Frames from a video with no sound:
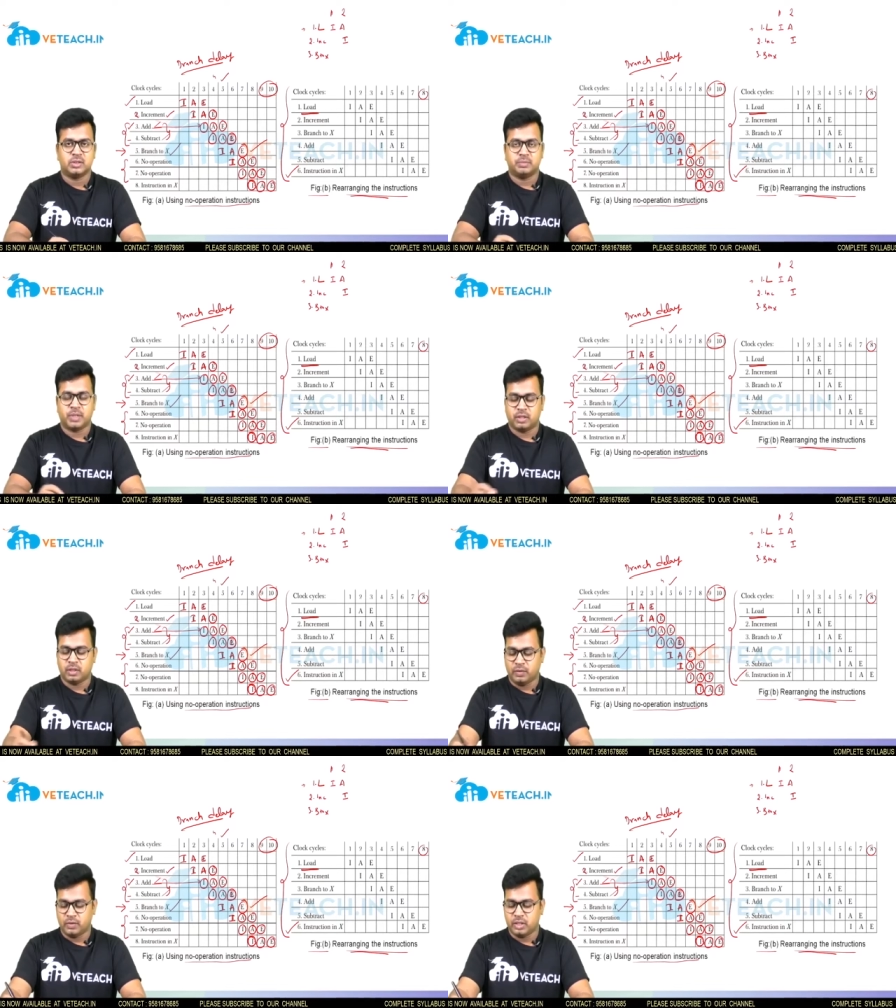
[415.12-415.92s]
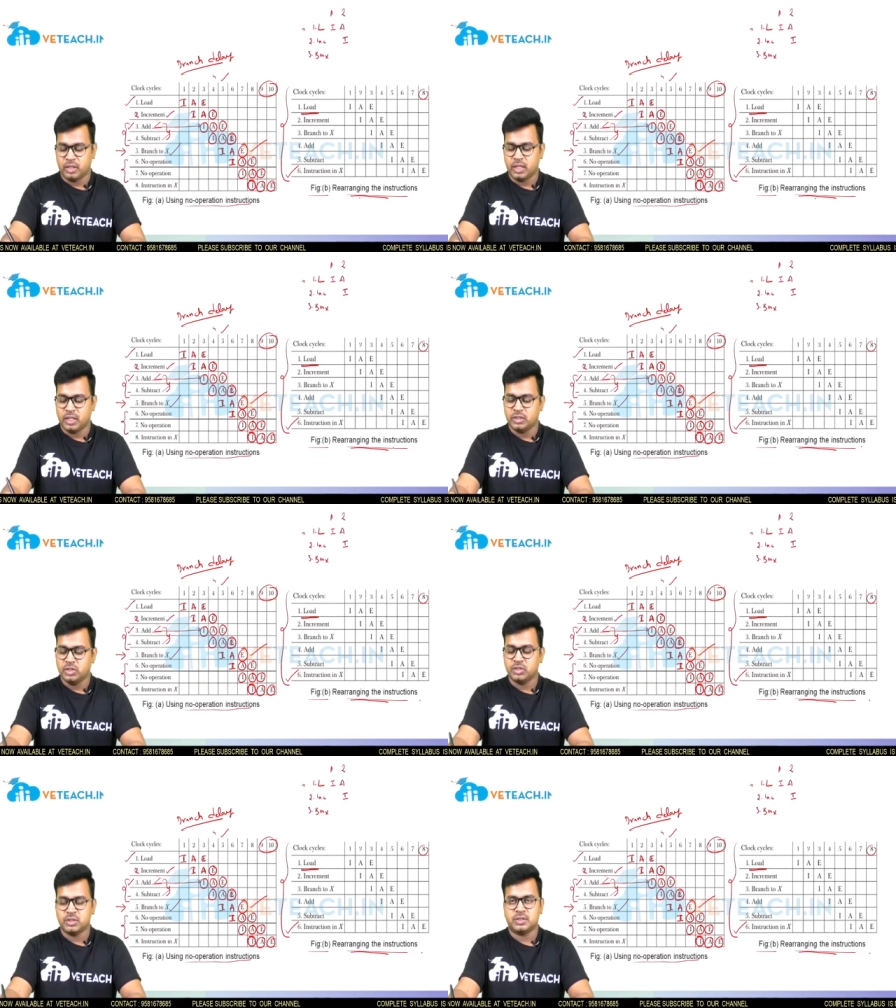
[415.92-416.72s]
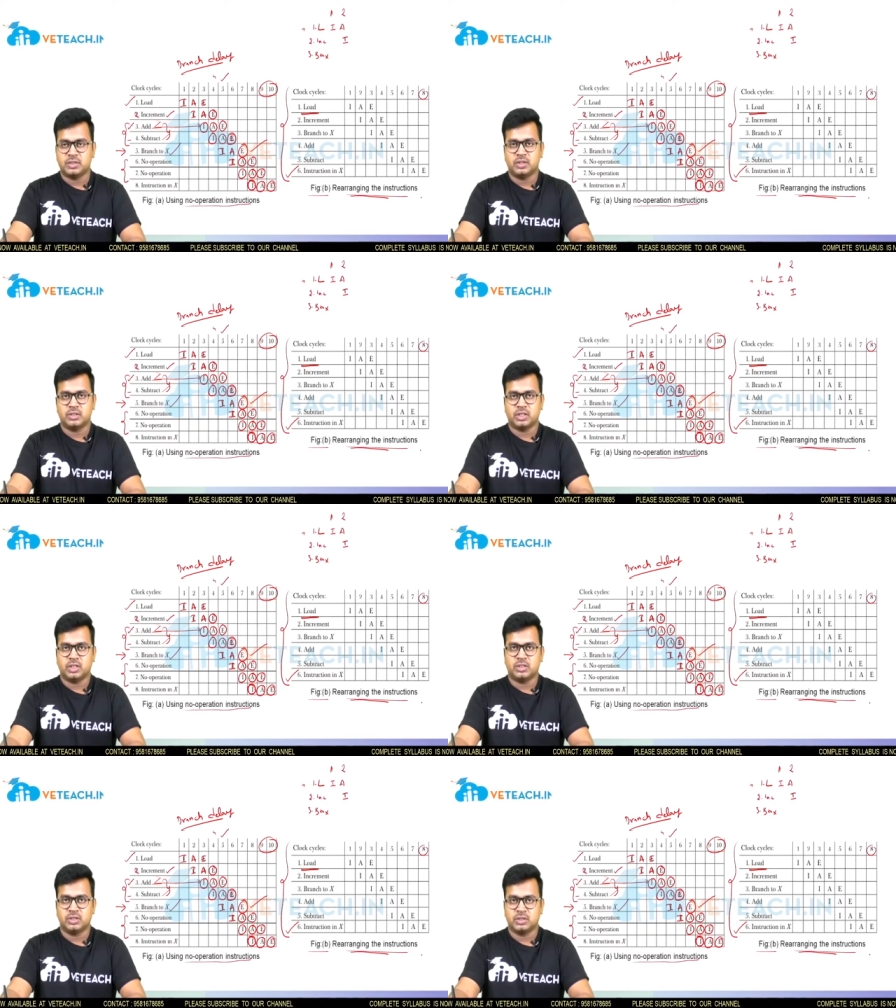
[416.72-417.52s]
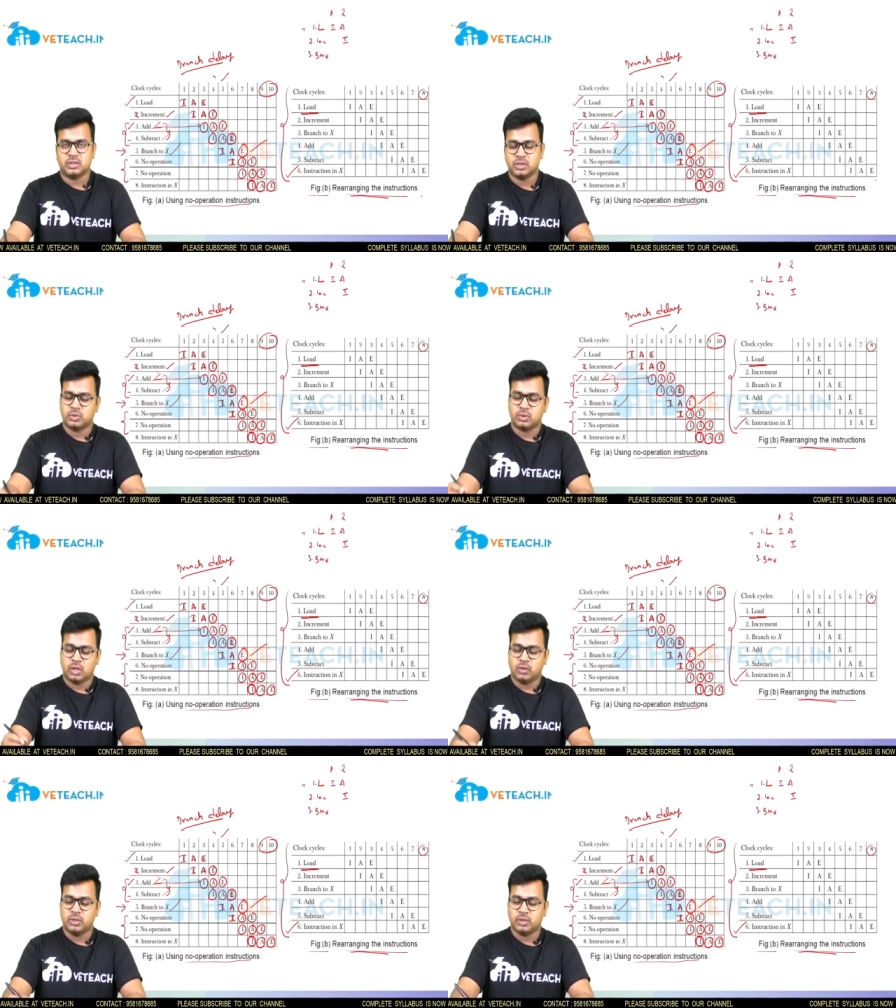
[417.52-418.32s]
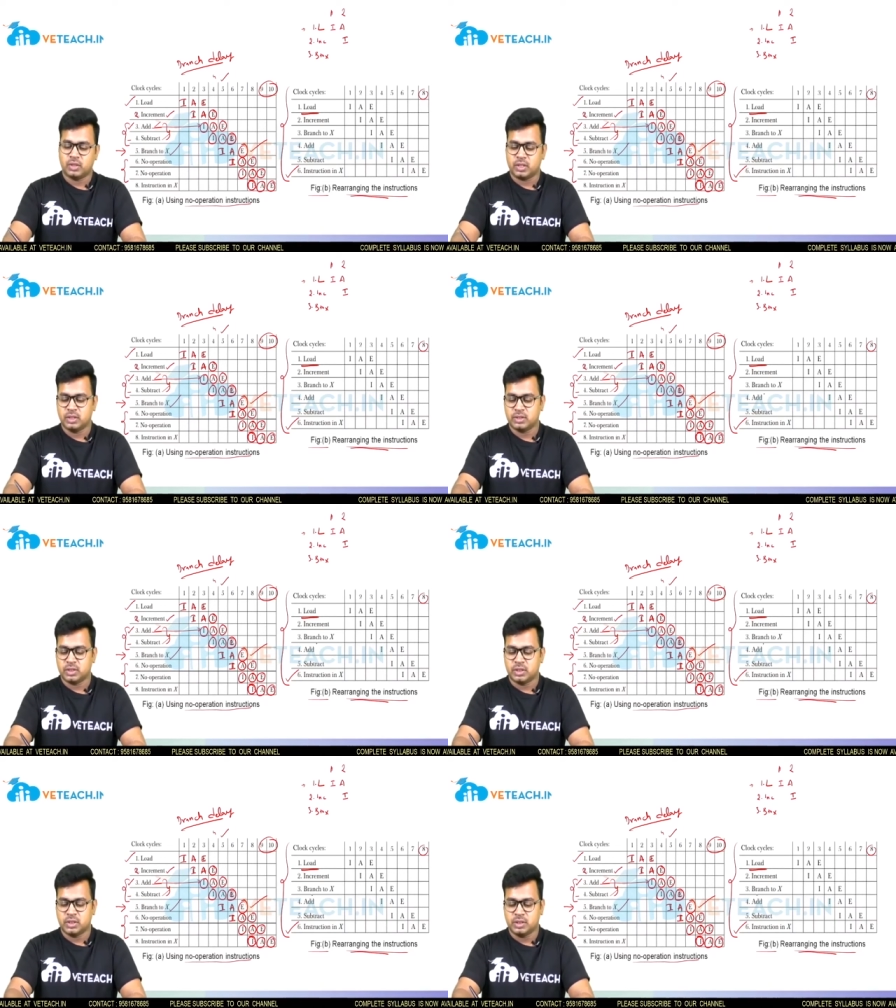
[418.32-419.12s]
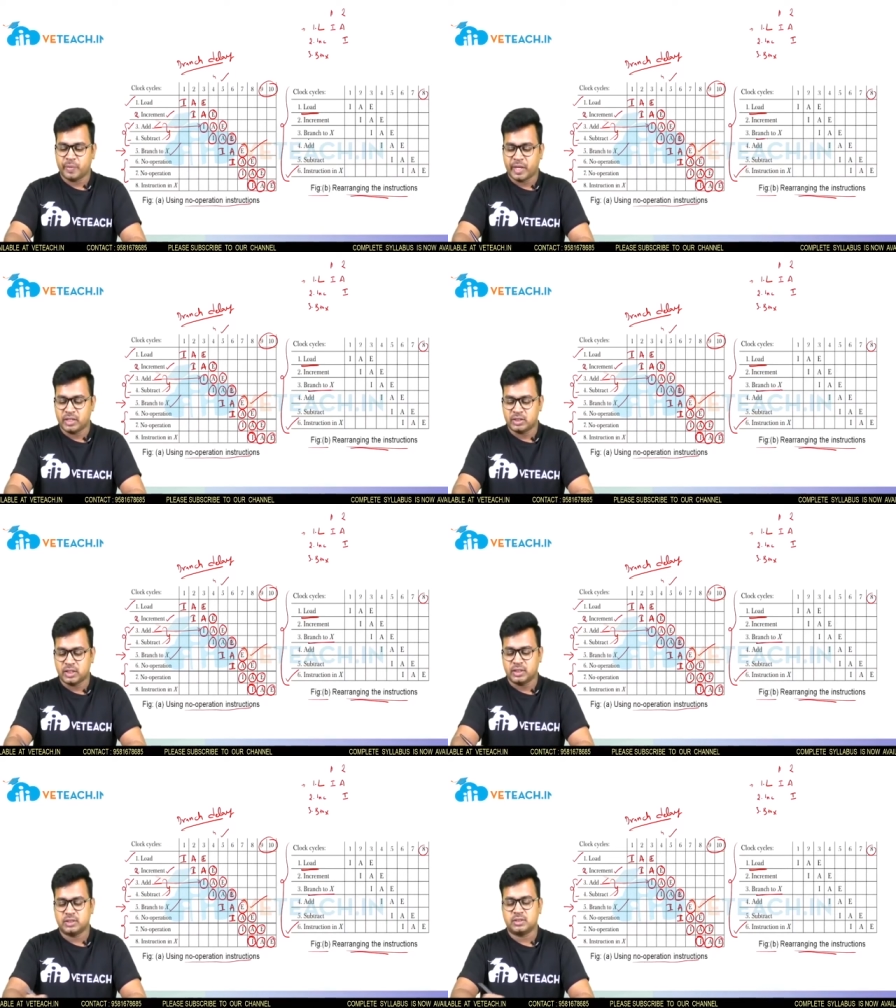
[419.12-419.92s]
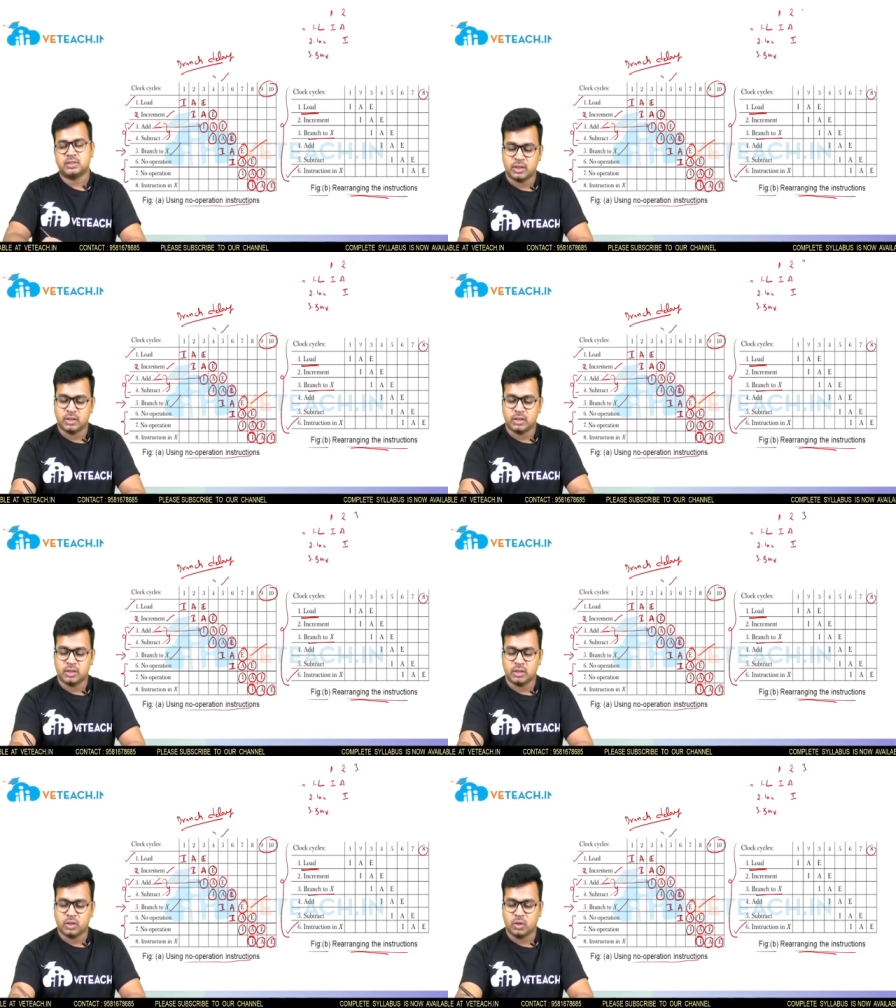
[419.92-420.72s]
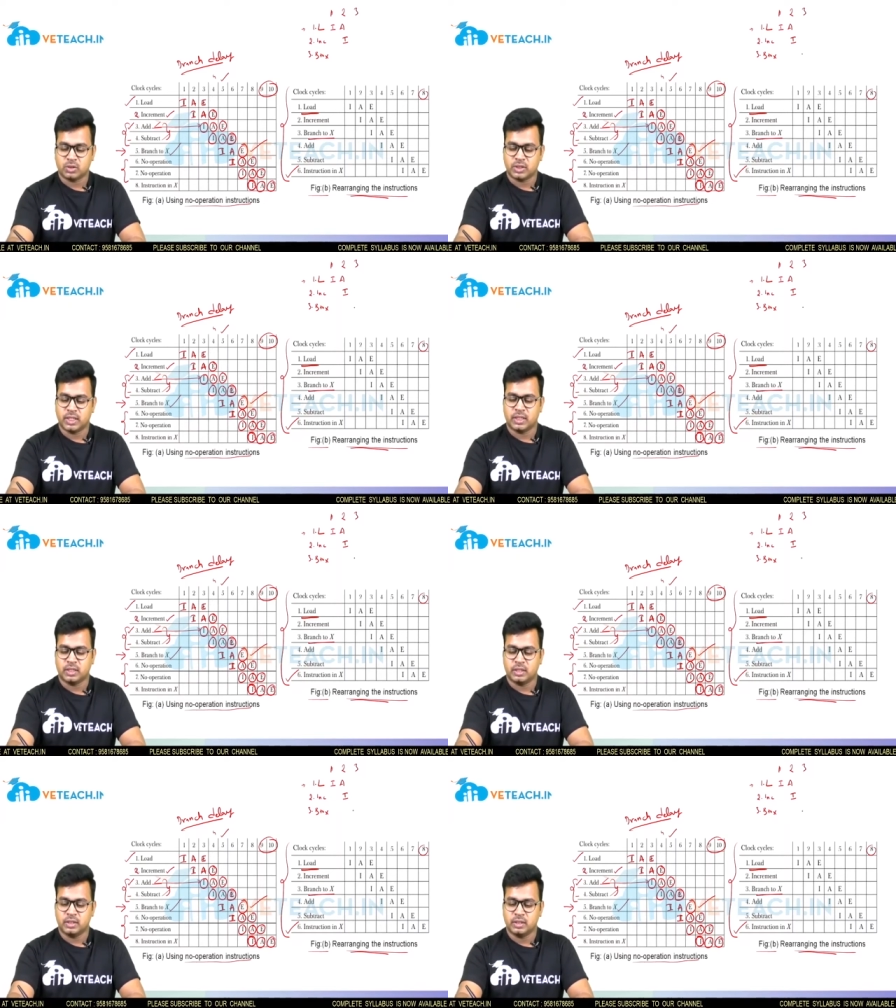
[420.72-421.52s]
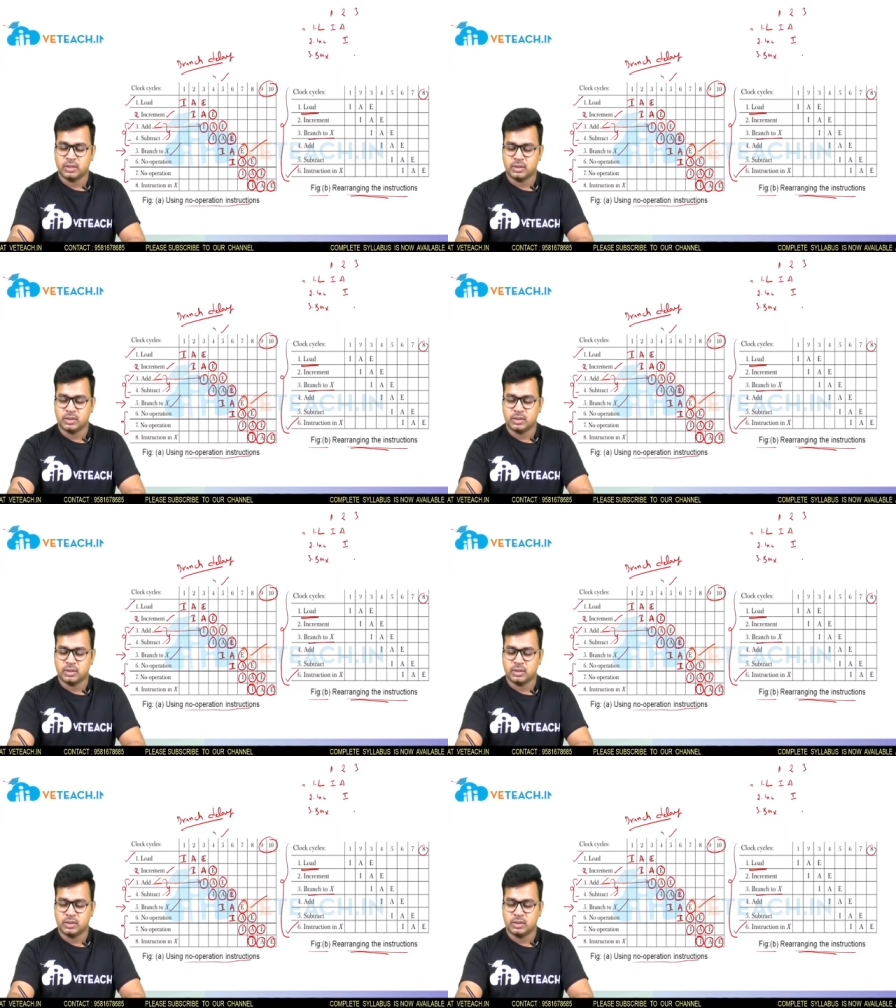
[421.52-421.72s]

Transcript: But after rearranging these instructions, so now you are inserting the branch X, the third clock cycle,